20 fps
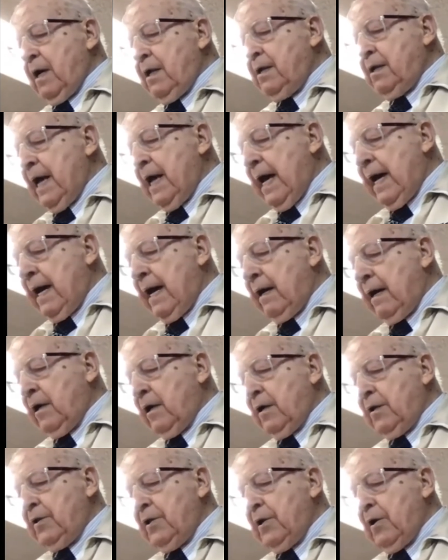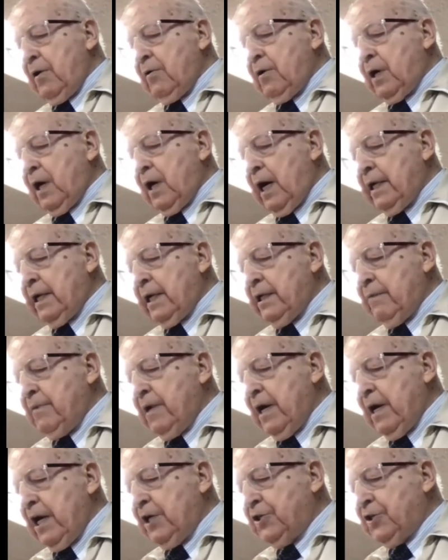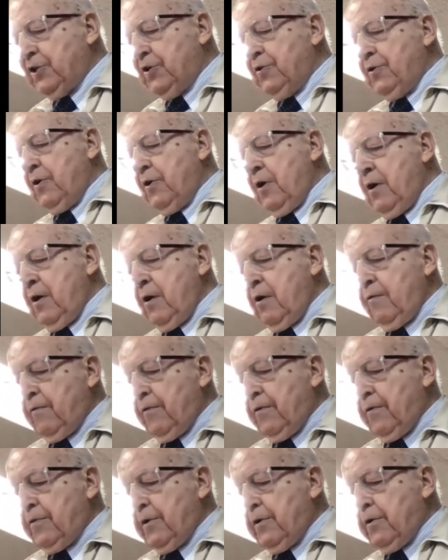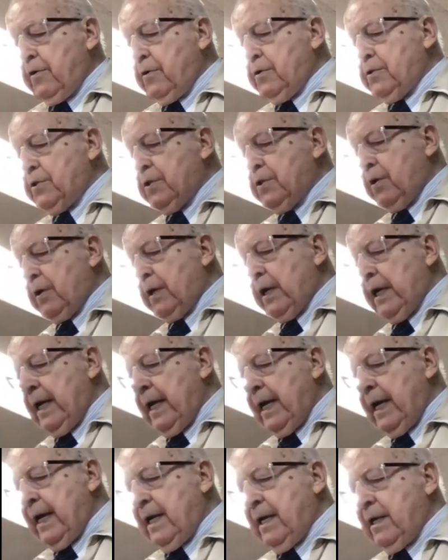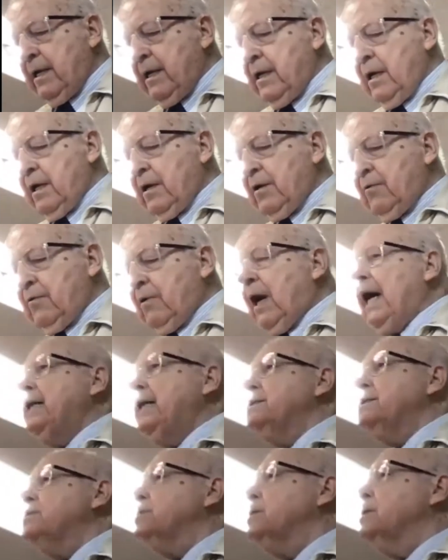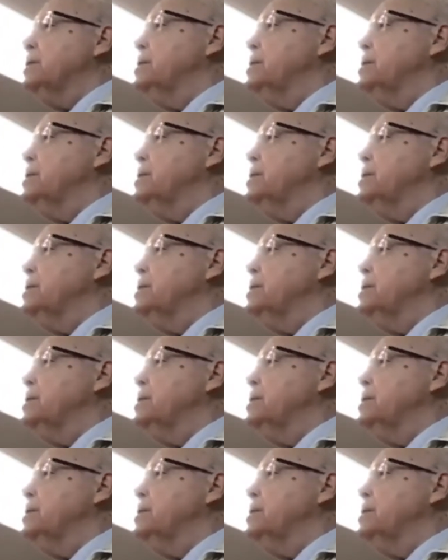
now no condemnation for those who are in Christ